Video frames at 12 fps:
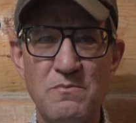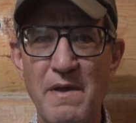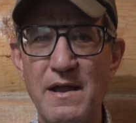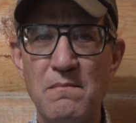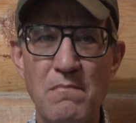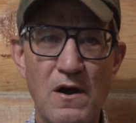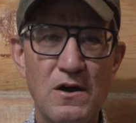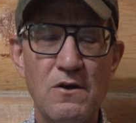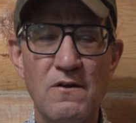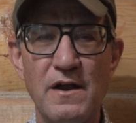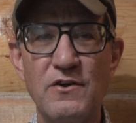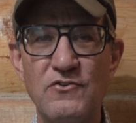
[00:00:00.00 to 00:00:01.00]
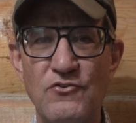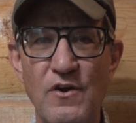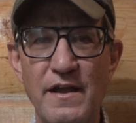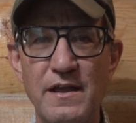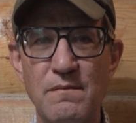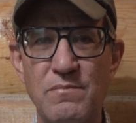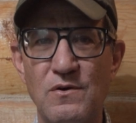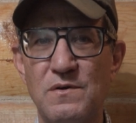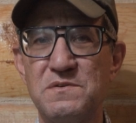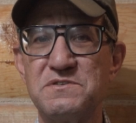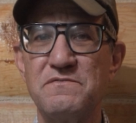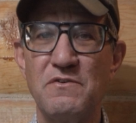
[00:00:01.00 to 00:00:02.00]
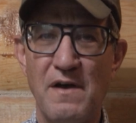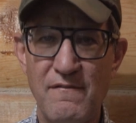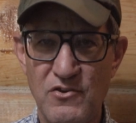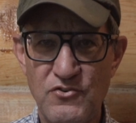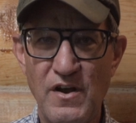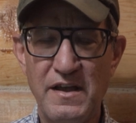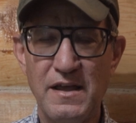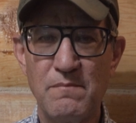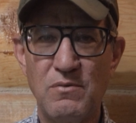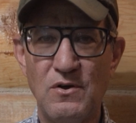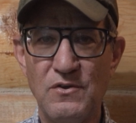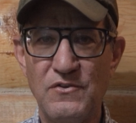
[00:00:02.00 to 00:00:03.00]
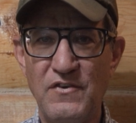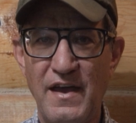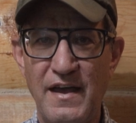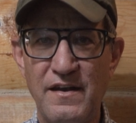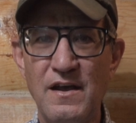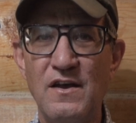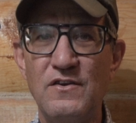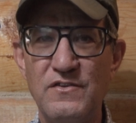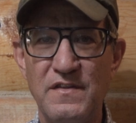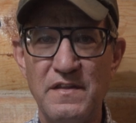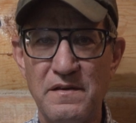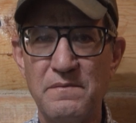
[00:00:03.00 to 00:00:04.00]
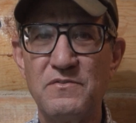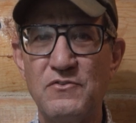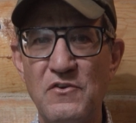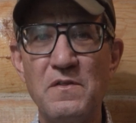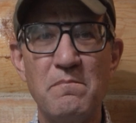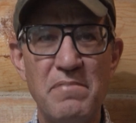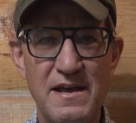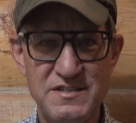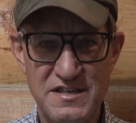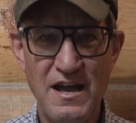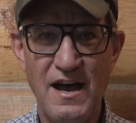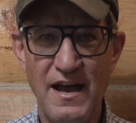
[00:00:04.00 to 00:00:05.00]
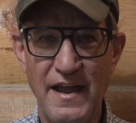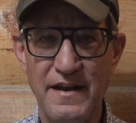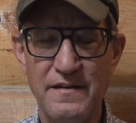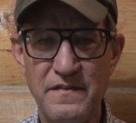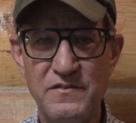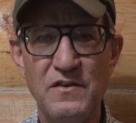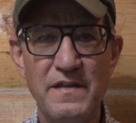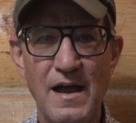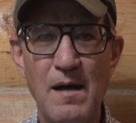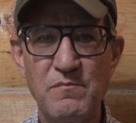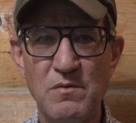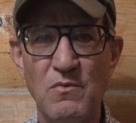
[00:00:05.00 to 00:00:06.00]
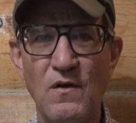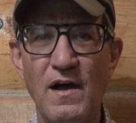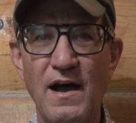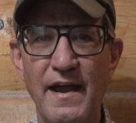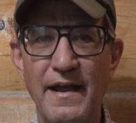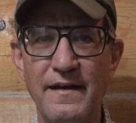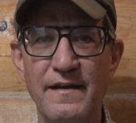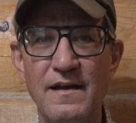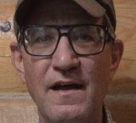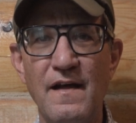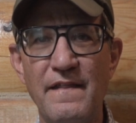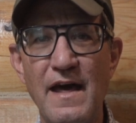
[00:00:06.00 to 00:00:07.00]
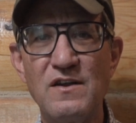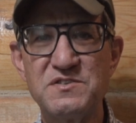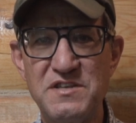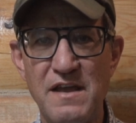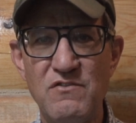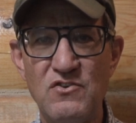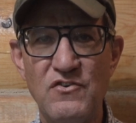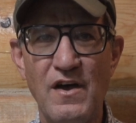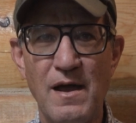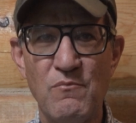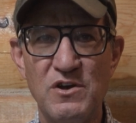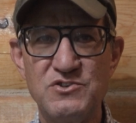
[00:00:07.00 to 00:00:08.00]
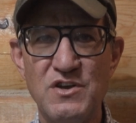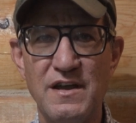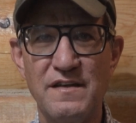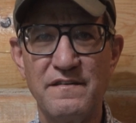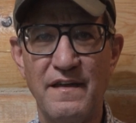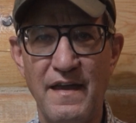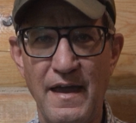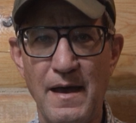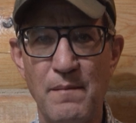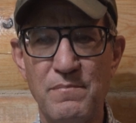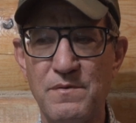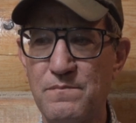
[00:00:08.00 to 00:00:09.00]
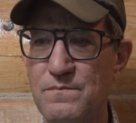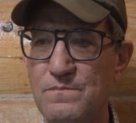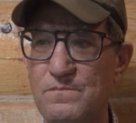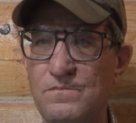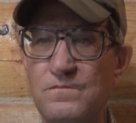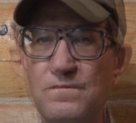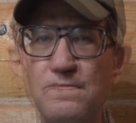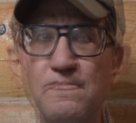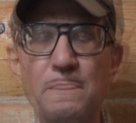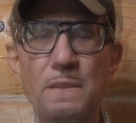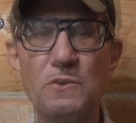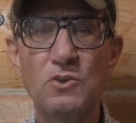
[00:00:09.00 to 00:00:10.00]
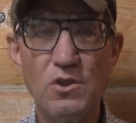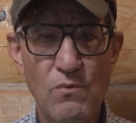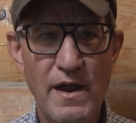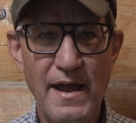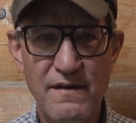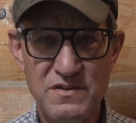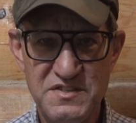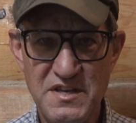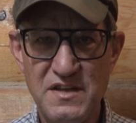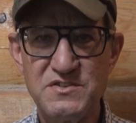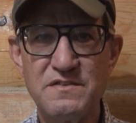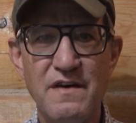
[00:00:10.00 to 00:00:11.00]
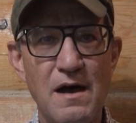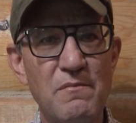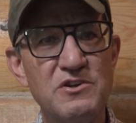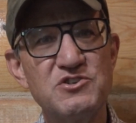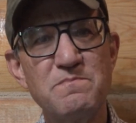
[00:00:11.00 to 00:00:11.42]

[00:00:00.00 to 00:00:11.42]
or make a marker on your trekking poles if you have a trekking pole tent to the best height, to the optimal height. That'll save you time once you get to camp. You're going to want to have a sense of how much